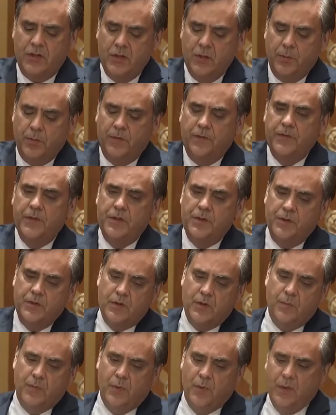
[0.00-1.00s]

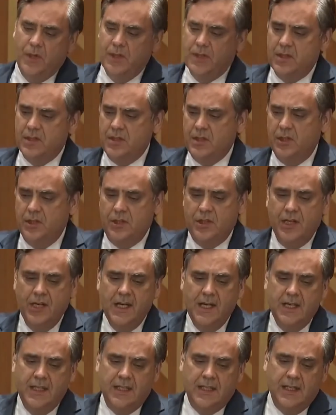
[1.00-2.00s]
superficial support to such
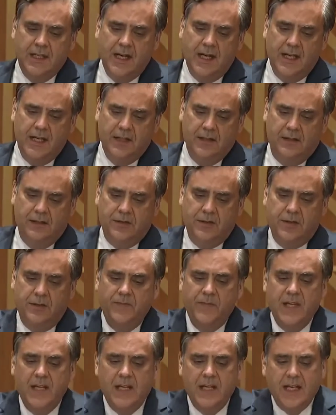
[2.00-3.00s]
denials.